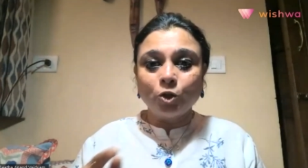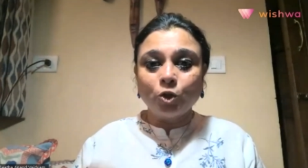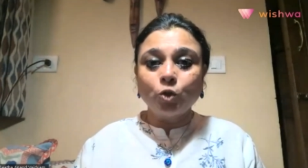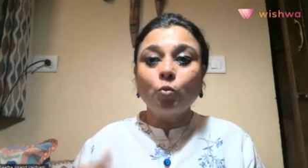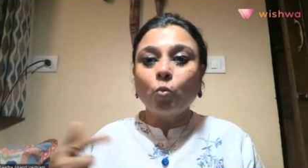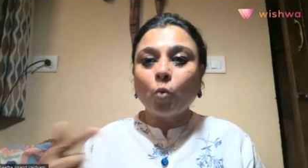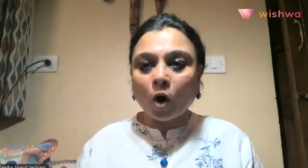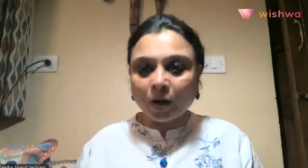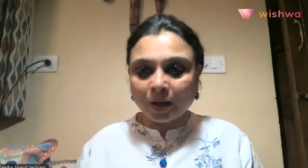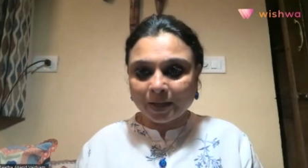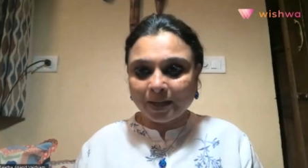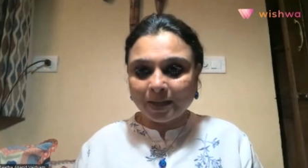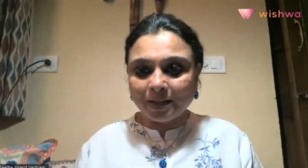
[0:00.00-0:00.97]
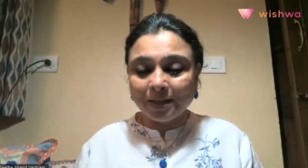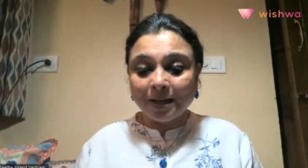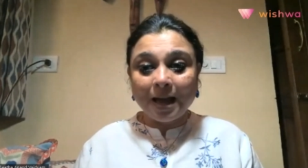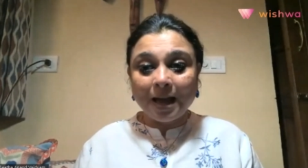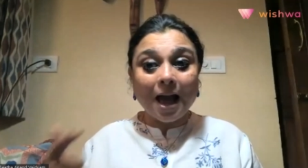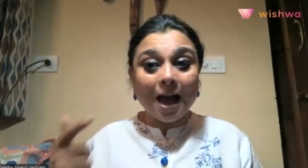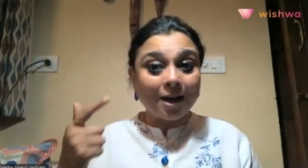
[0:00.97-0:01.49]
to walking
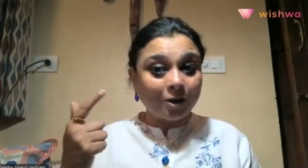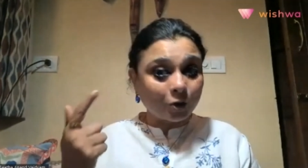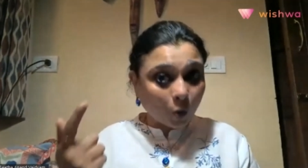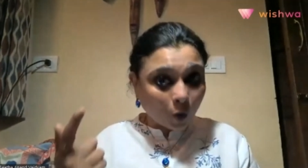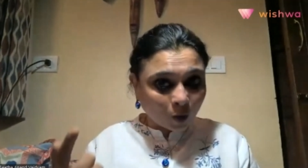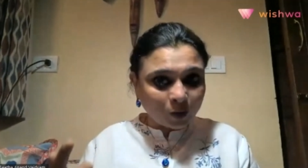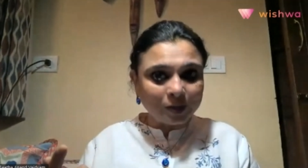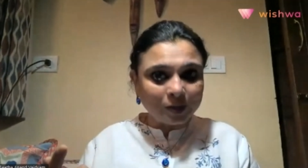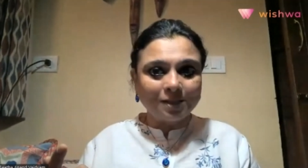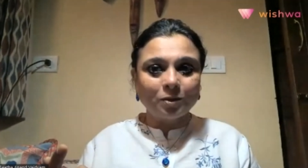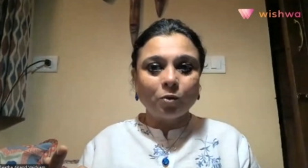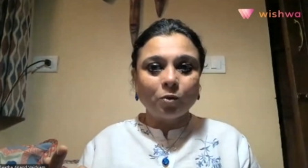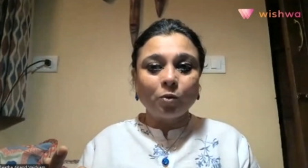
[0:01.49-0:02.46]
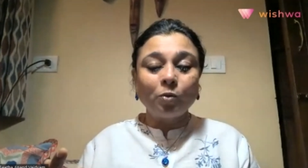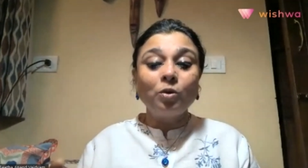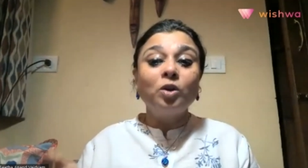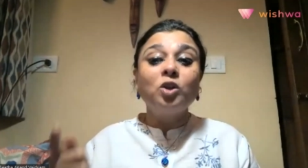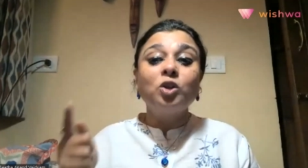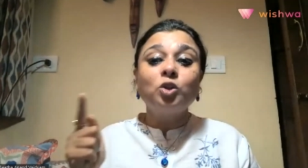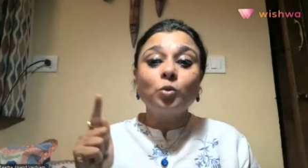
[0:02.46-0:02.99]
and also
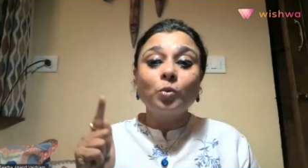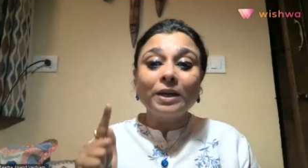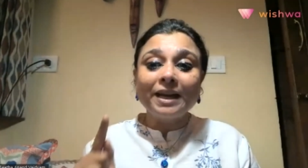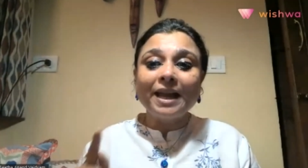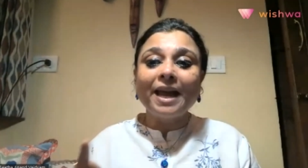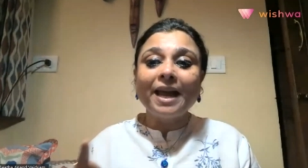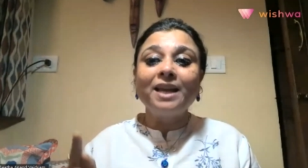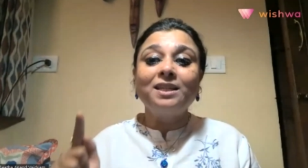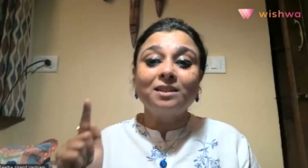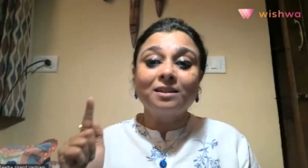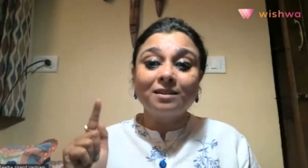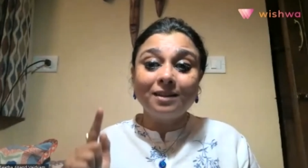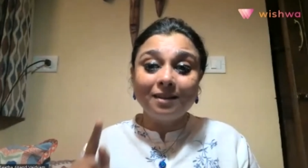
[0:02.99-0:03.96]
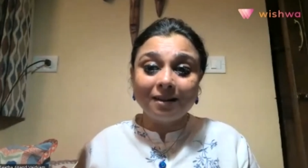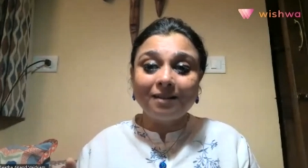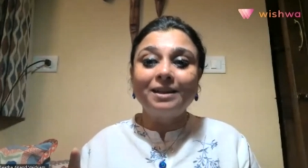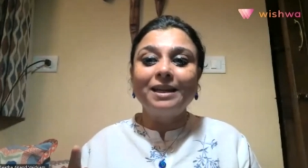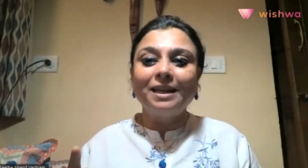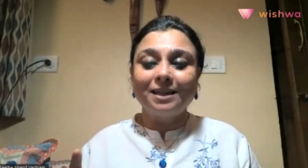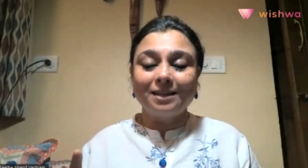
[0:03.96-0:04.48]
to later
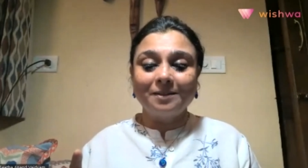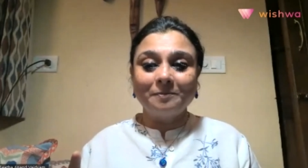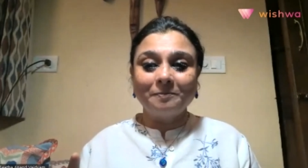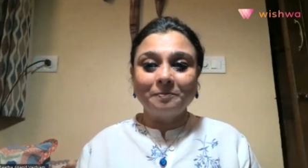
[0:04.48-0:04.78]
learning.